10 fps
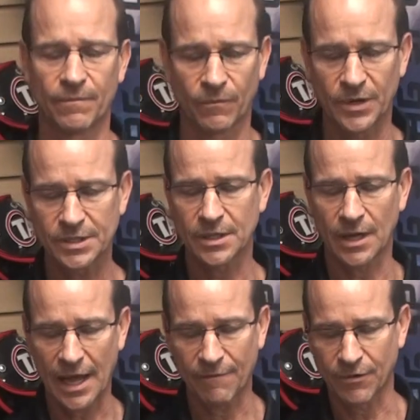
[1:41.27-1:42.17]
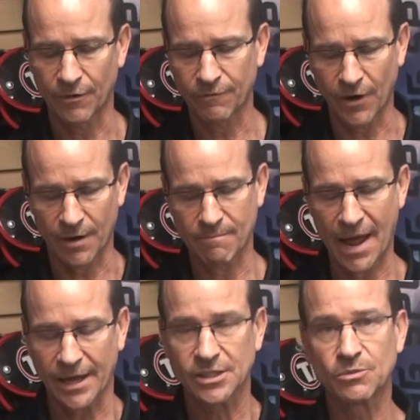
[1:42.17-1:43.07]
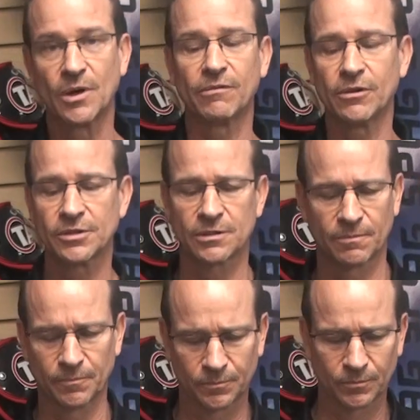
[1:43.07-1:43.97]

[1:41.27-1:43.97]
We still have the front and back swivels,